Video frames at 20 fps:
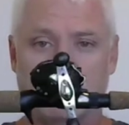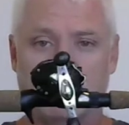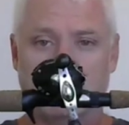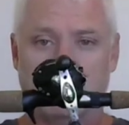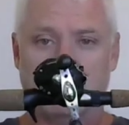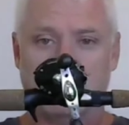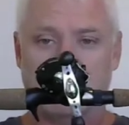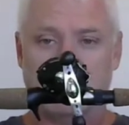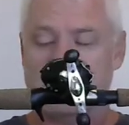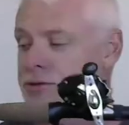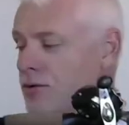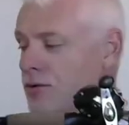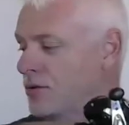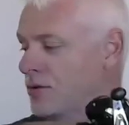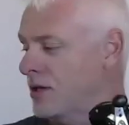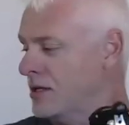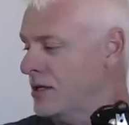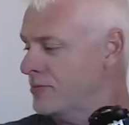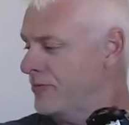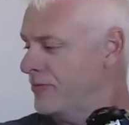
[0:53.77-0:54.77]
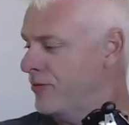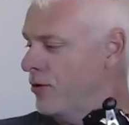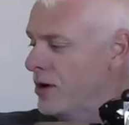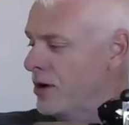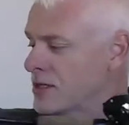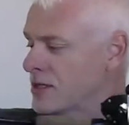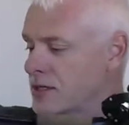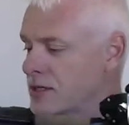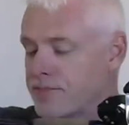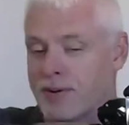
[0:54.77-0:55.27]
looked at these sort of things
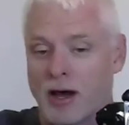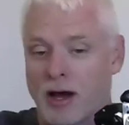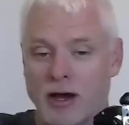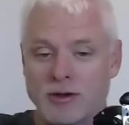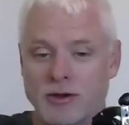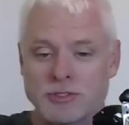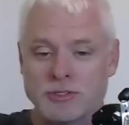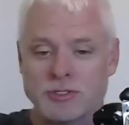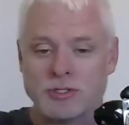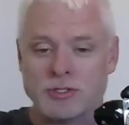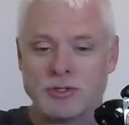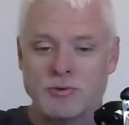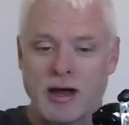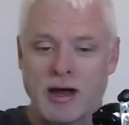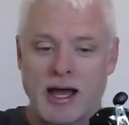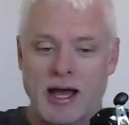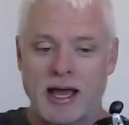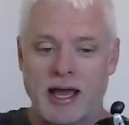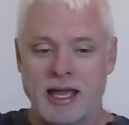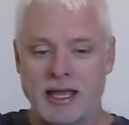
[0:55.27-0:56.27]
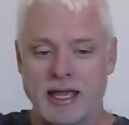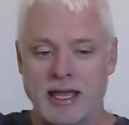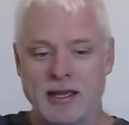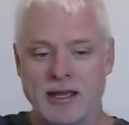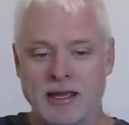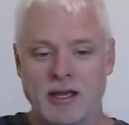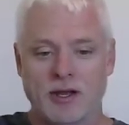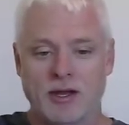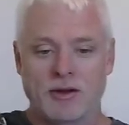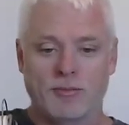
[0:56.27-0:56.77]
before, as opposed to
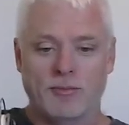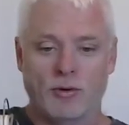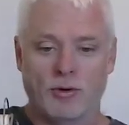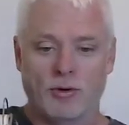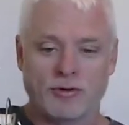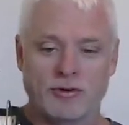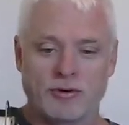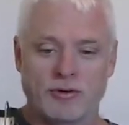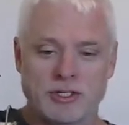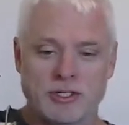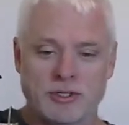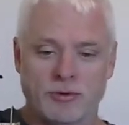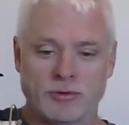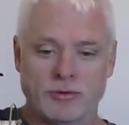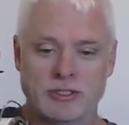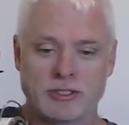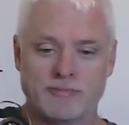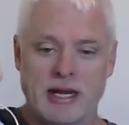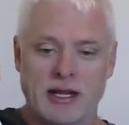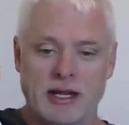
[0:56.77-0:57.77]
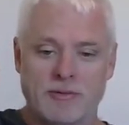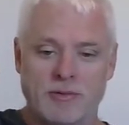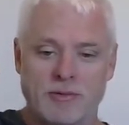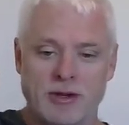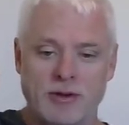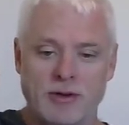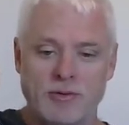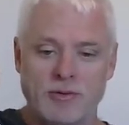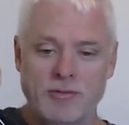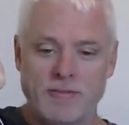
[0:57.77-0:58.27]
a more traditional spinning
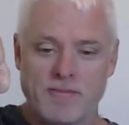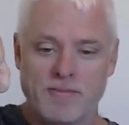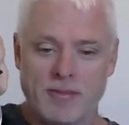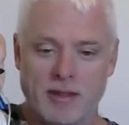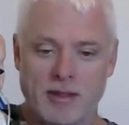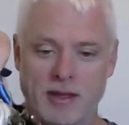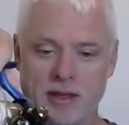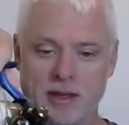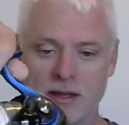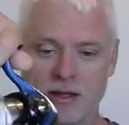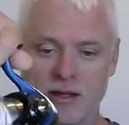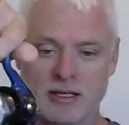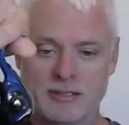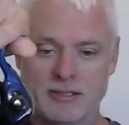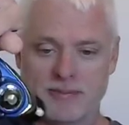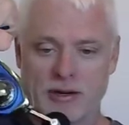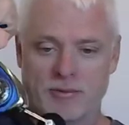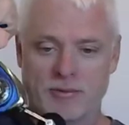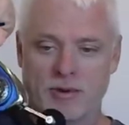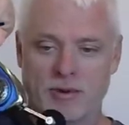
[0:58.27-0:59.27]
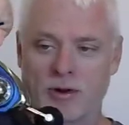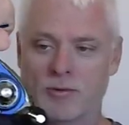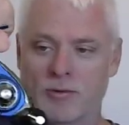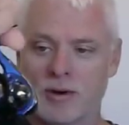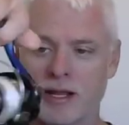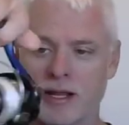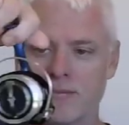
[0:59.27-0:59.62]
reel, or